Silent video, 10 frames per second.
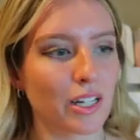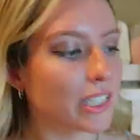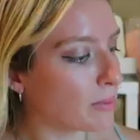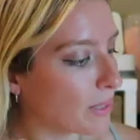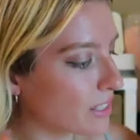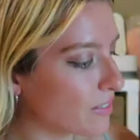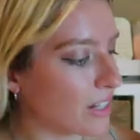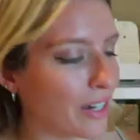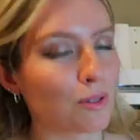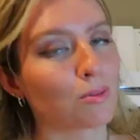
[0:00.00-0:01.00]
expensive
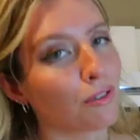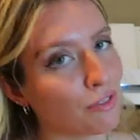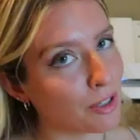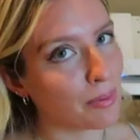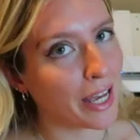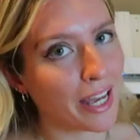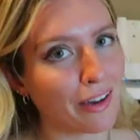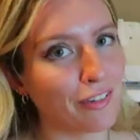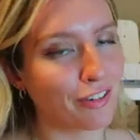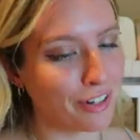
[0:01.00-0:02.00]
than I would prefer to pay
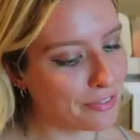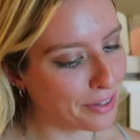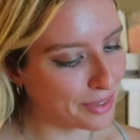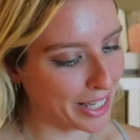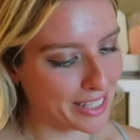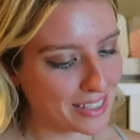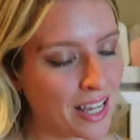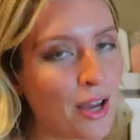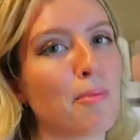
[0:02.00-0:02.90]
for a phone case,